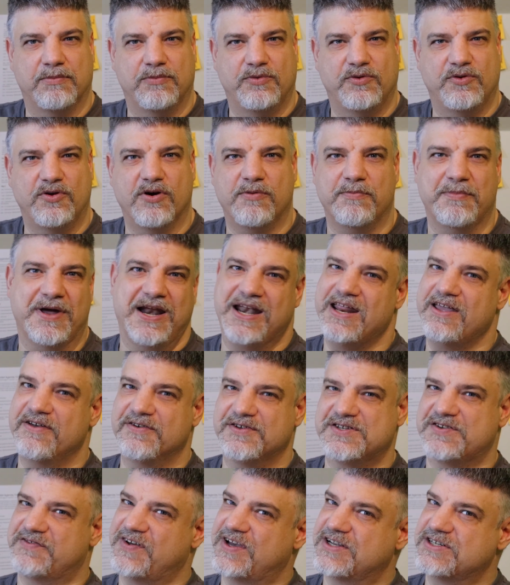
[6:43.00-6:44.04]
Not many of
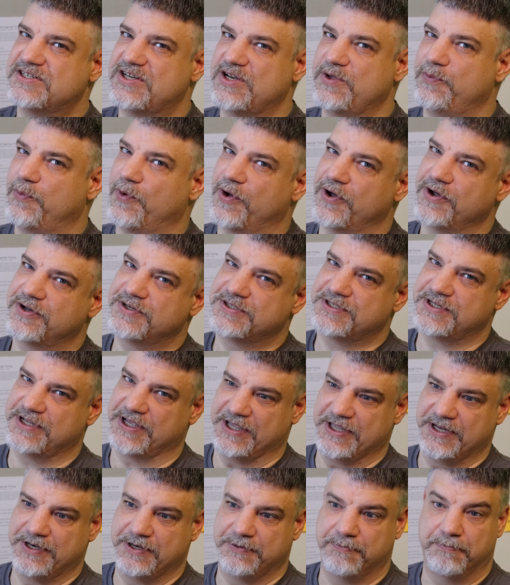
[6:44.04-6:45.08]
us have actually worked
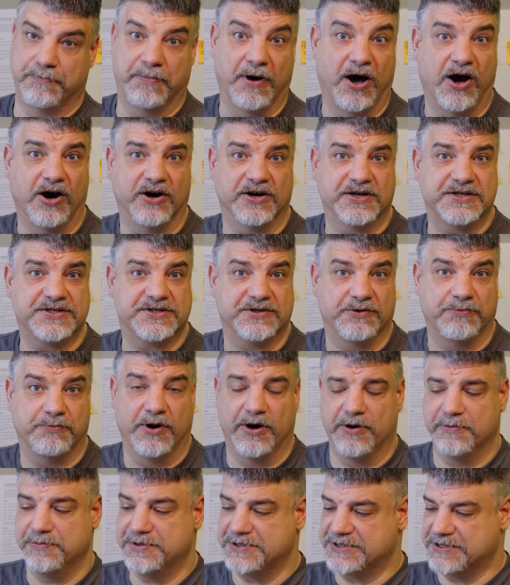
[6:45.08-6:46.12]
in bars or
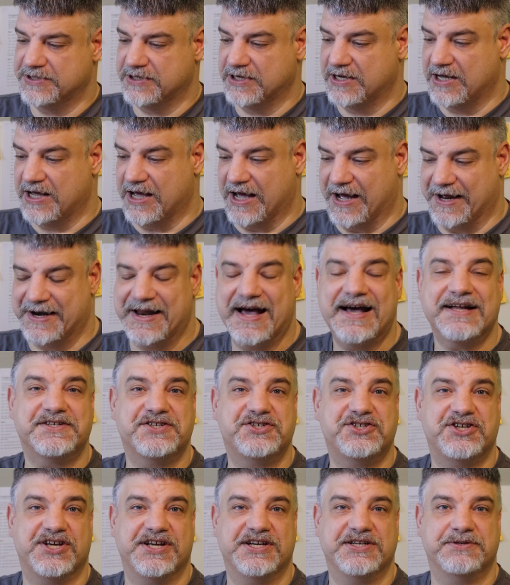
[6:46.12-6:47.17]
pubs and had to
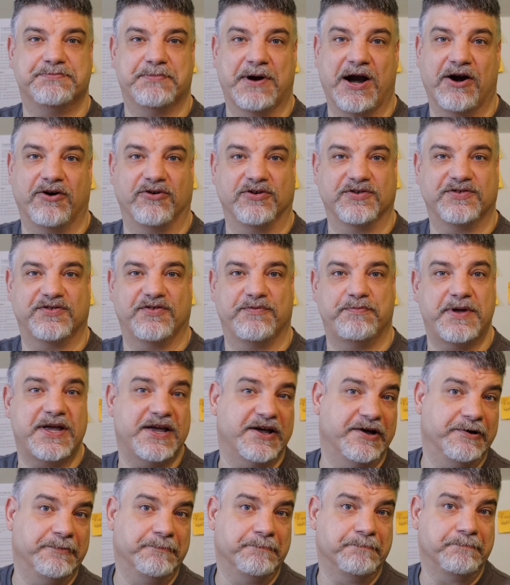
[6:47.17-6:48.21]
change barrels of
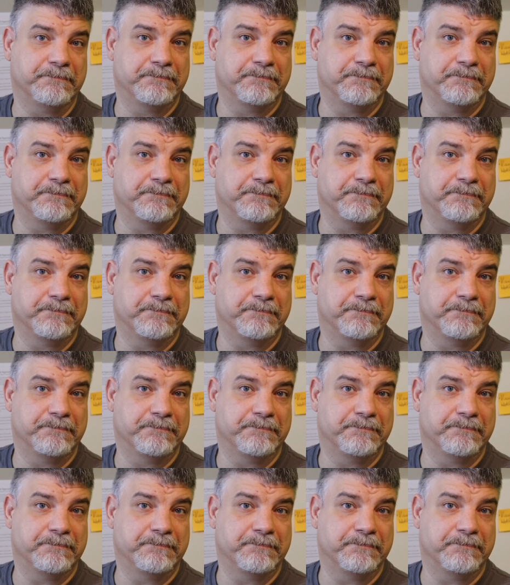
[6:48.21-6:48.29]
beer.